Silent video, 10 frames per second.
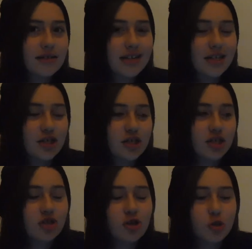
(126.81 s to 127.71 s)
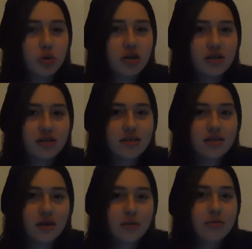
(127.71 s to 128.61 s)
It's just church wine.
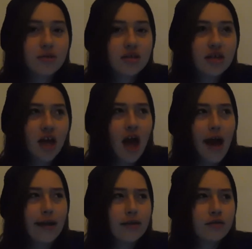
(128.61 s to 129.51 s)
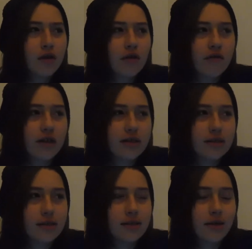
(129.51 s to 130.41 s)
So, I don't know if that's
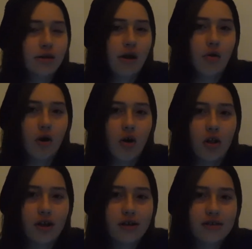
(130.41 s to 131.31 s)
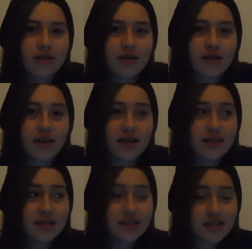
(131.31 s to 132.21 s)
considered alcoholic, because
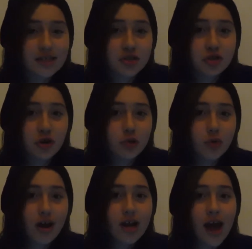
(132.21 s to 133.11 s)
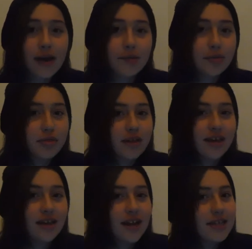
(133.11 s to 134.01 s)
since it's church wine, I don't think
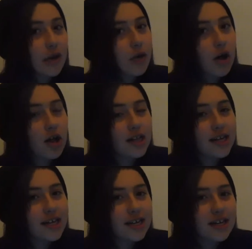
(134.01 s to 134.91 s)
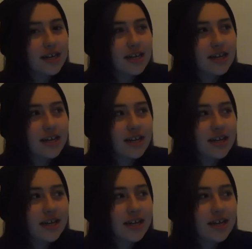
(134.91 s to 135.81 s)
it has alcohol in it.
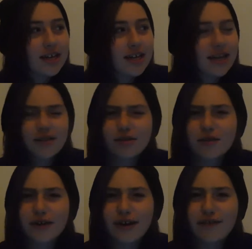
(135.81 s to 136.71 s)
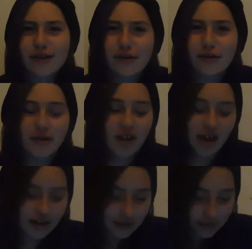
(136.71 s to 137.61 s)
I don't know, I'd have to Google it.